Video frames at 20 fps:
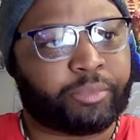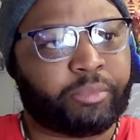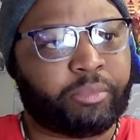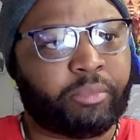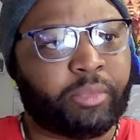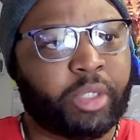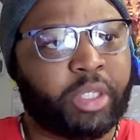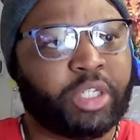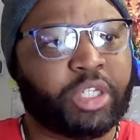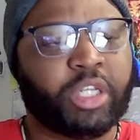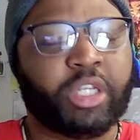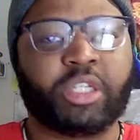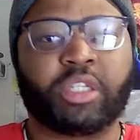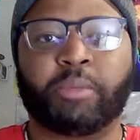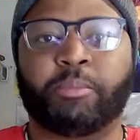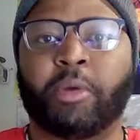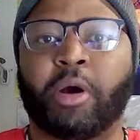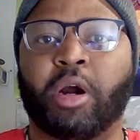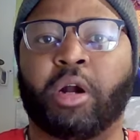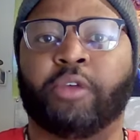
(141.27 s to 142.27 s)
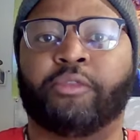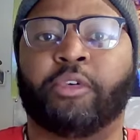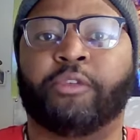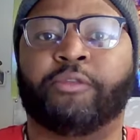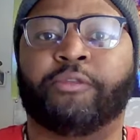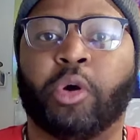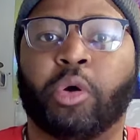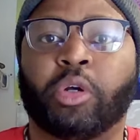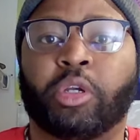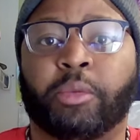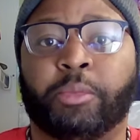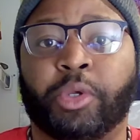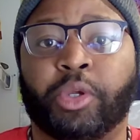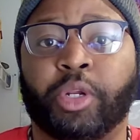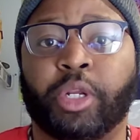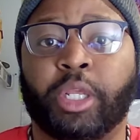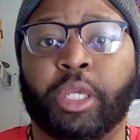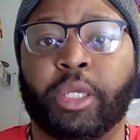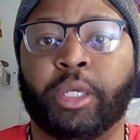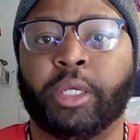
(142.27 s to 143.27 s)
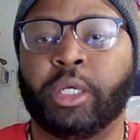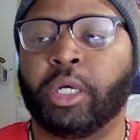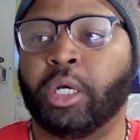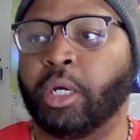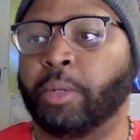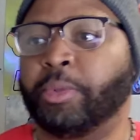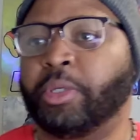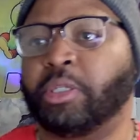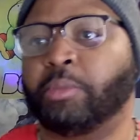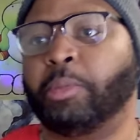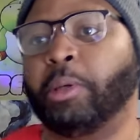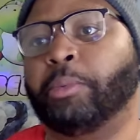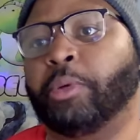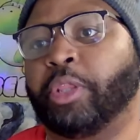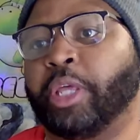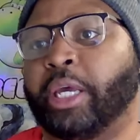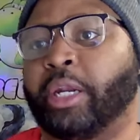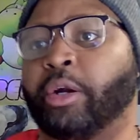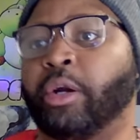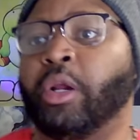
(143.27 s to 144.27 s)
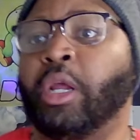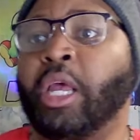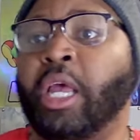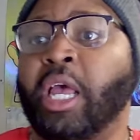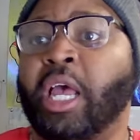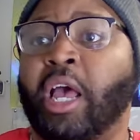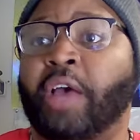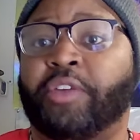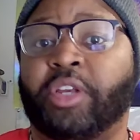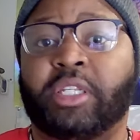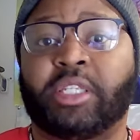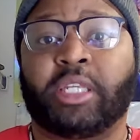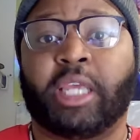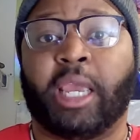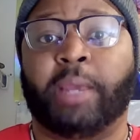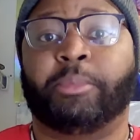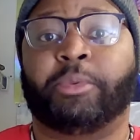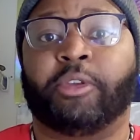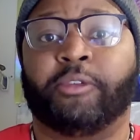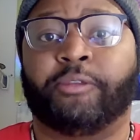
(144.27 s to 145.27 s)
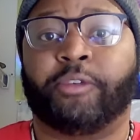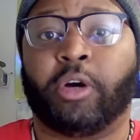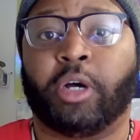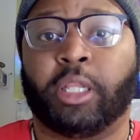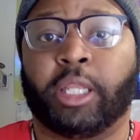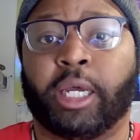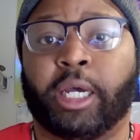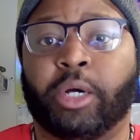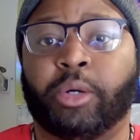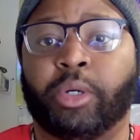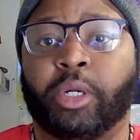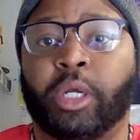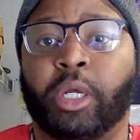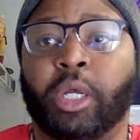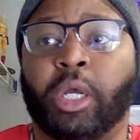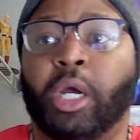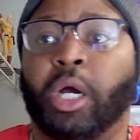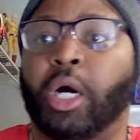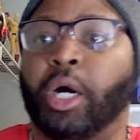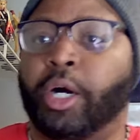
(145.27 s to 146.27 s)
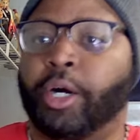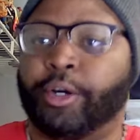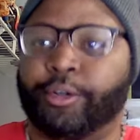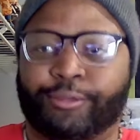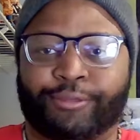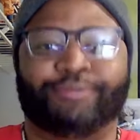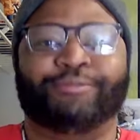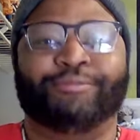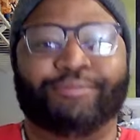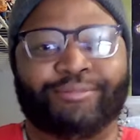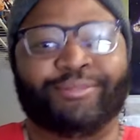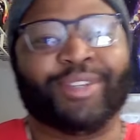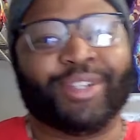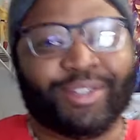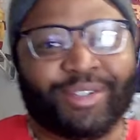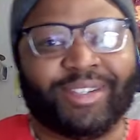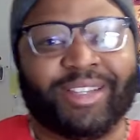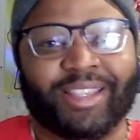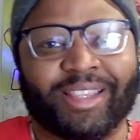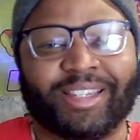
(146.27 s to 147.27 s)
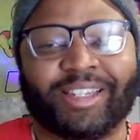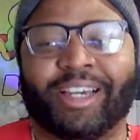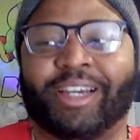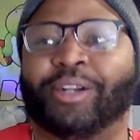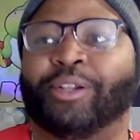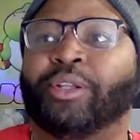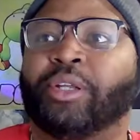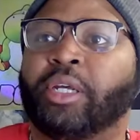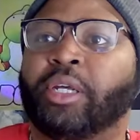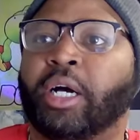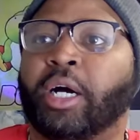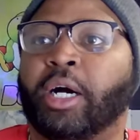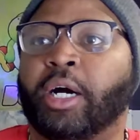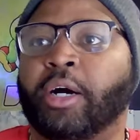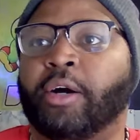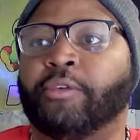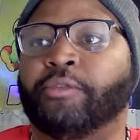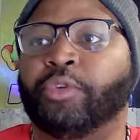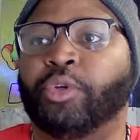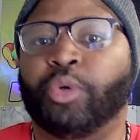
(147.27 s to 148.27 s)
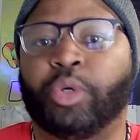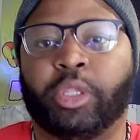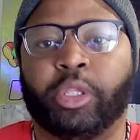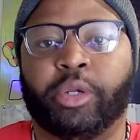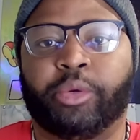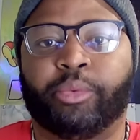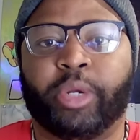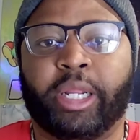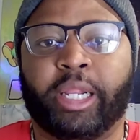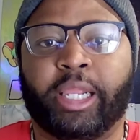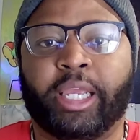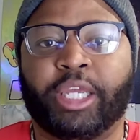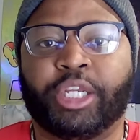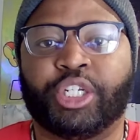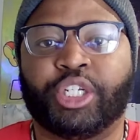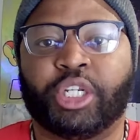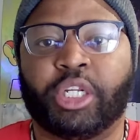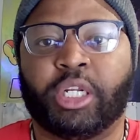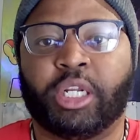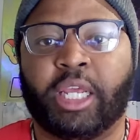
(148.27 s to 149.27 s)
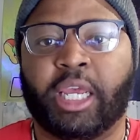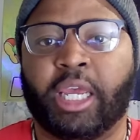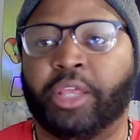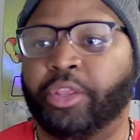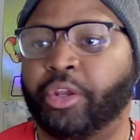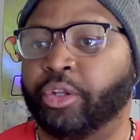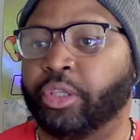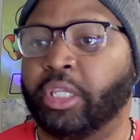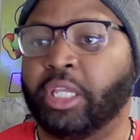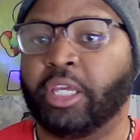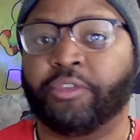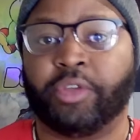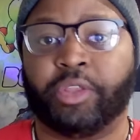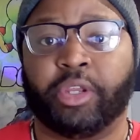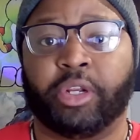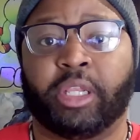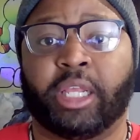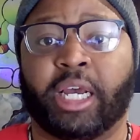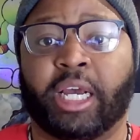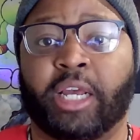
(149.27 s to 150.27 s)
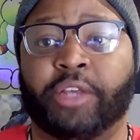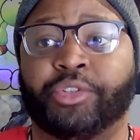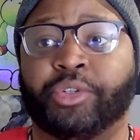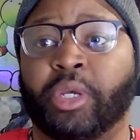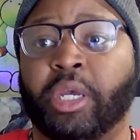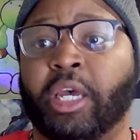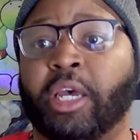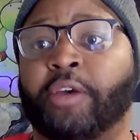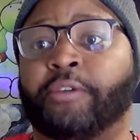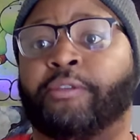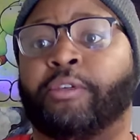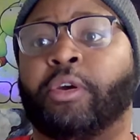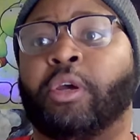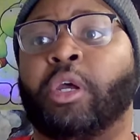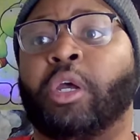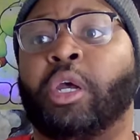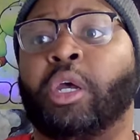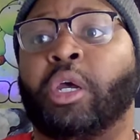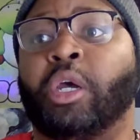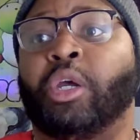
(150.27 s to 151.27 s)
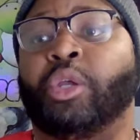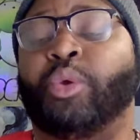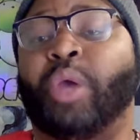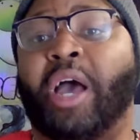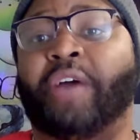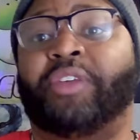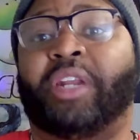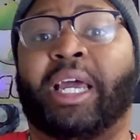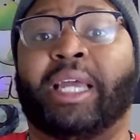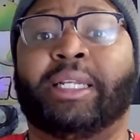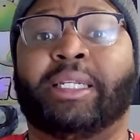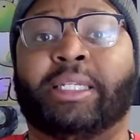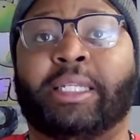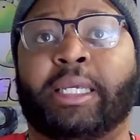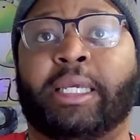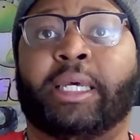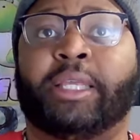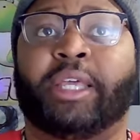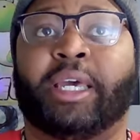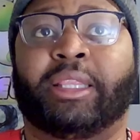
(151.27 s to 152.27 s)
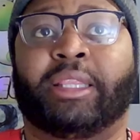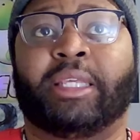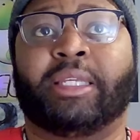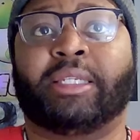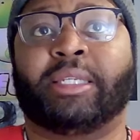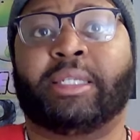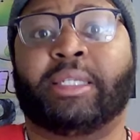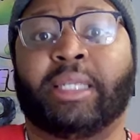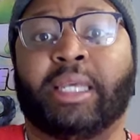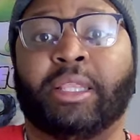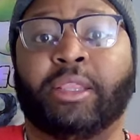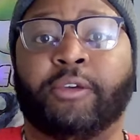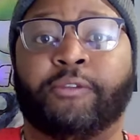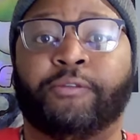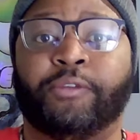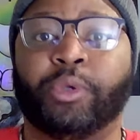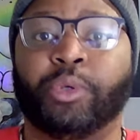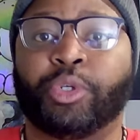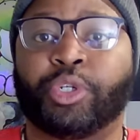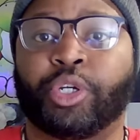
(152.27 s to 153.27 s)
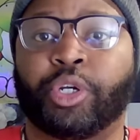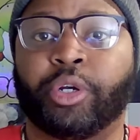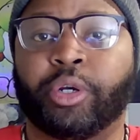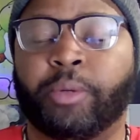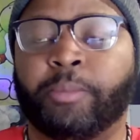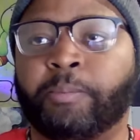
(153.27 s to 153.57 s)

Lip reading: She's a part of a vault community. These are people that have escaped the fallout of, you know, in the title, of nuclear radiation, and they're living their lives. You have an idea that this is in the future,